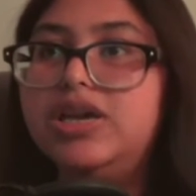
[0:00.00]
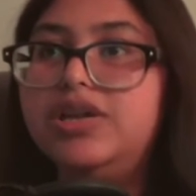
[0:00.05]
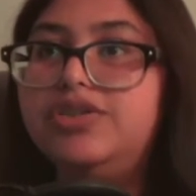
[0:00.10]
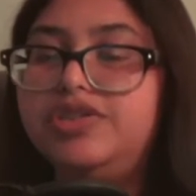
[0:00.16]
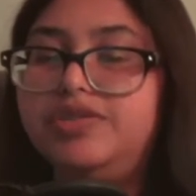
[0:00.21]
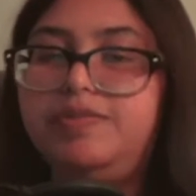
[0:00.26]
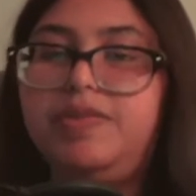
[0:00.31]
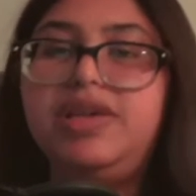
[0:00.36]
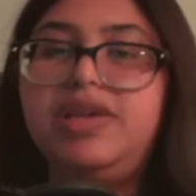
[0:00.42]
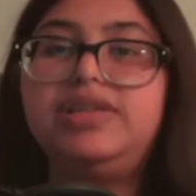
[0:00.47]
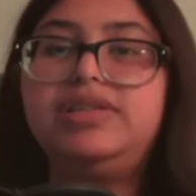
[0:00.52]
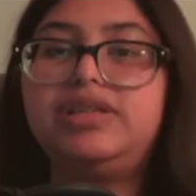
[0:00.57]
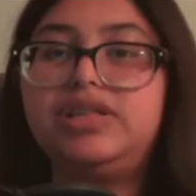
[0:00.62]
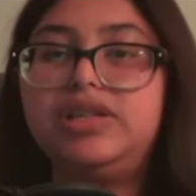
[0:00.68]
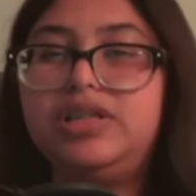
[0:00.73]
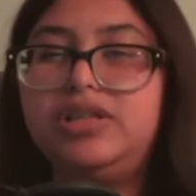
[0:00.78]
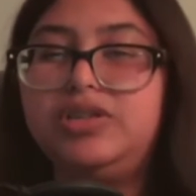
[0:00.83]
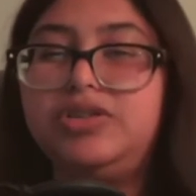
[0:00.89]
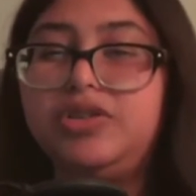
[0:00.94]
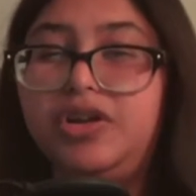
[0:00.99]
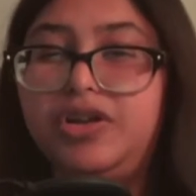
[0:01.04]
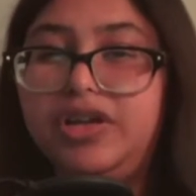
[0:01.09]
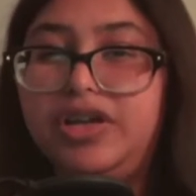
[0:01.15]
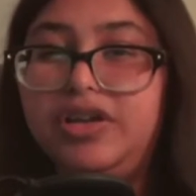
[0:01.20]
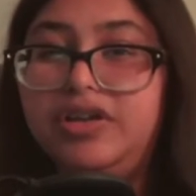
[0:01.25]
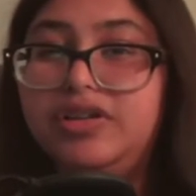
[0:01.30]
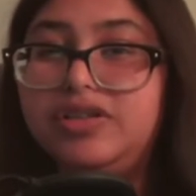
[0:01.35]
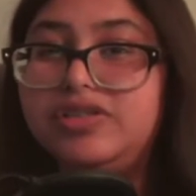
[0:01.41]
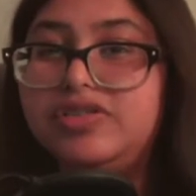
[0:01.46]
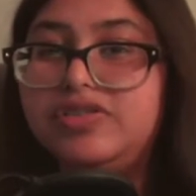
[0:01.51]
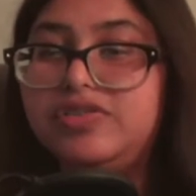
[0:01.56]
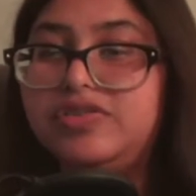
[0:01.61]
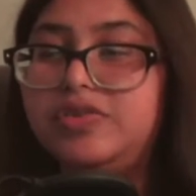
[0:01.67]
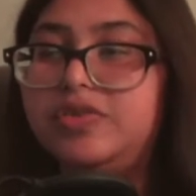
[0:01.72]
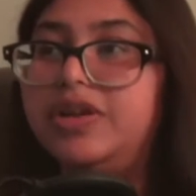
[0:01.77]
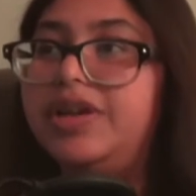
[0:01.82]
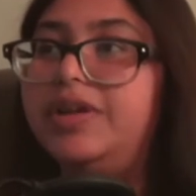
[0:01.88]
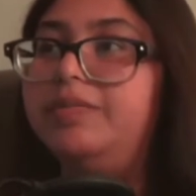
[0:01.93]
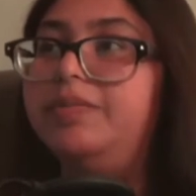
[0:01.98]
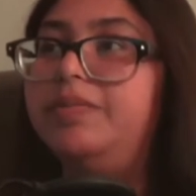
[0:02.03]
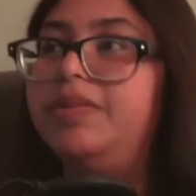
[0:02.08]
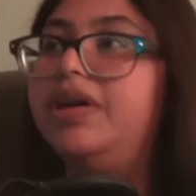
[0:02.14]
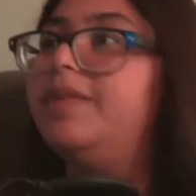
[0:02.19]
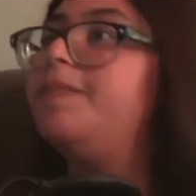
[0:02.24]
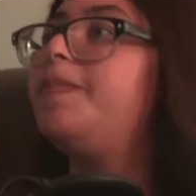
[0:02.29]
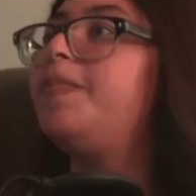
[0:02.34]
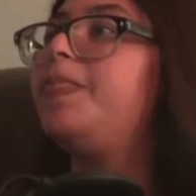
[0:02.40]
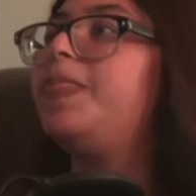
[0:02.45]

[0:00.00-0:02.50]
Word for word: just basically the Targaryen story, but